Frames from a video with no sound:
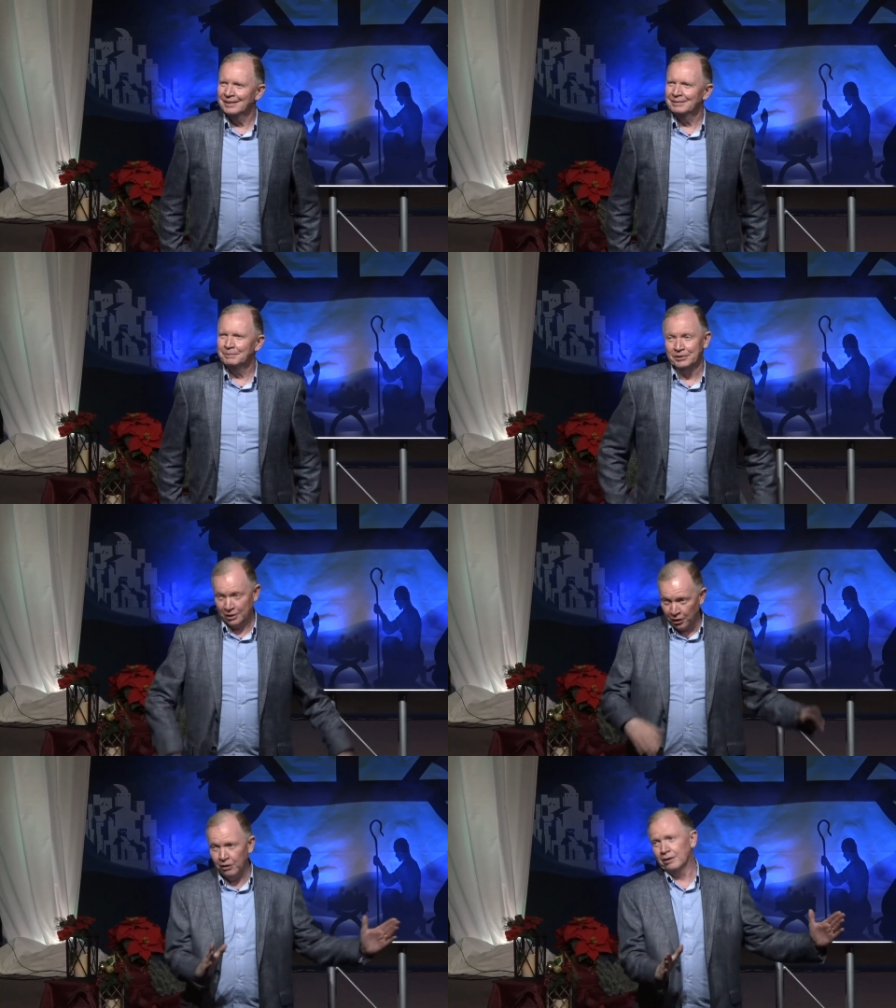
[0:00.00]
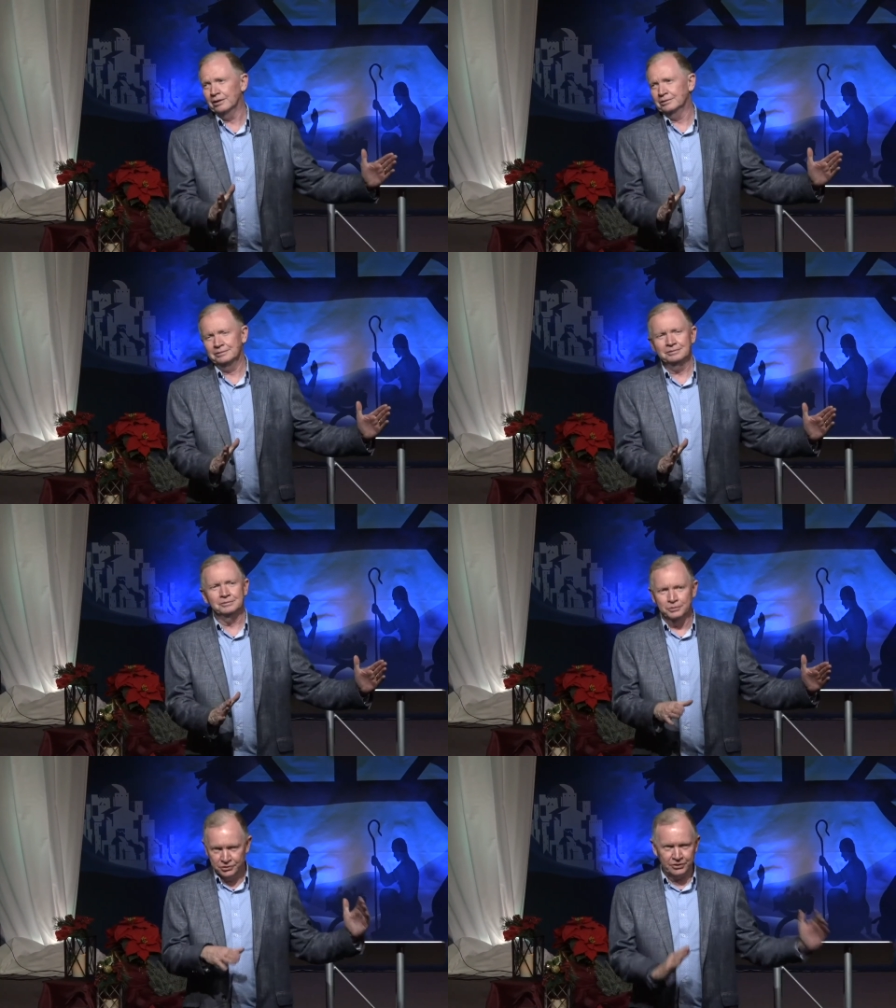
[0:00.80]
But the car
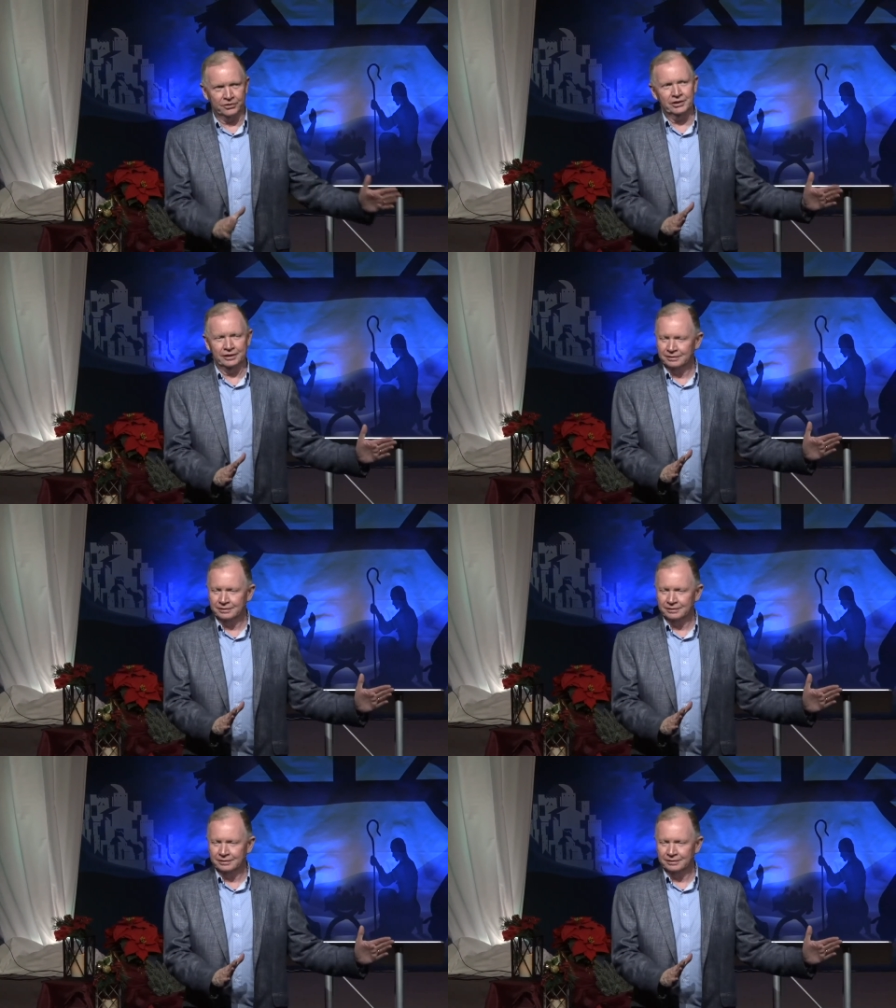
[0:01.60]
was the thing.